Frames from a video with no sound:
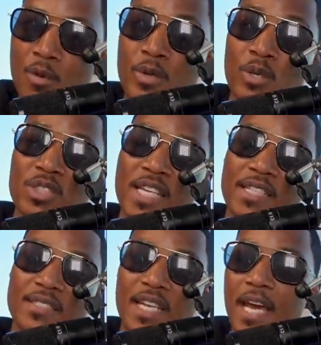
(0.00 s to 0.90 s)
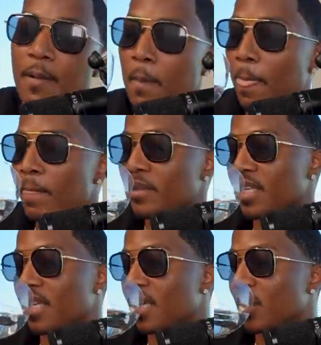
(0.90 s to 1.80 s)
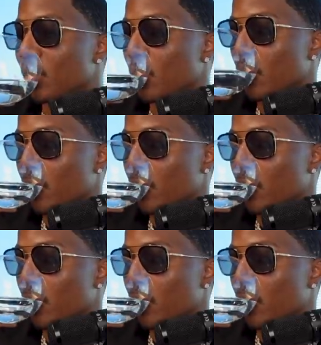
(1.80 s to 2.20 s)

we're gonna cheers to that. You did?